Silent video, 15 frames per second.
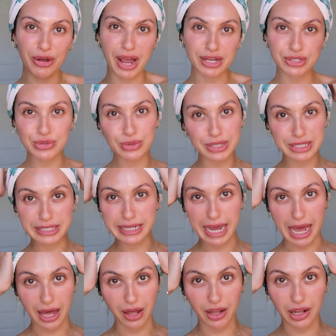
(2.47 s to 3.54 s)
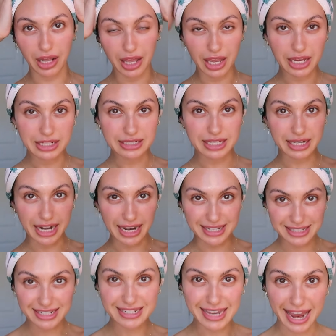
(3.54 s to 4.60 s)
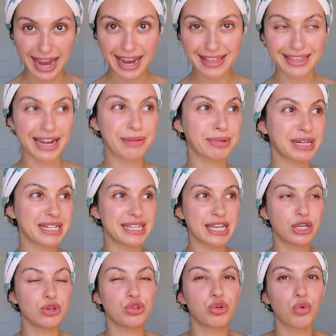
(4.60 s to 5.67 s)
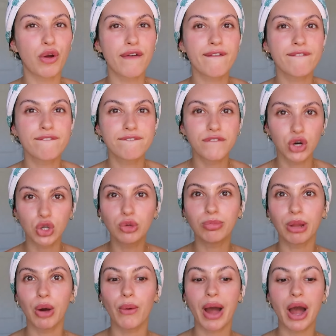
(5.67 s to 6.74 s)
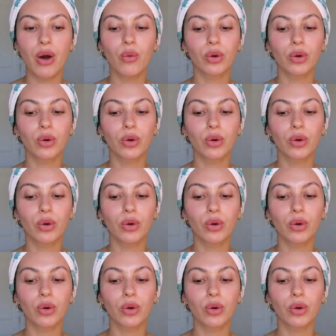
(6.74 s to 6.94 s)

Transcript: As you can tell, today is a day that I'm going to take you through a full blowout.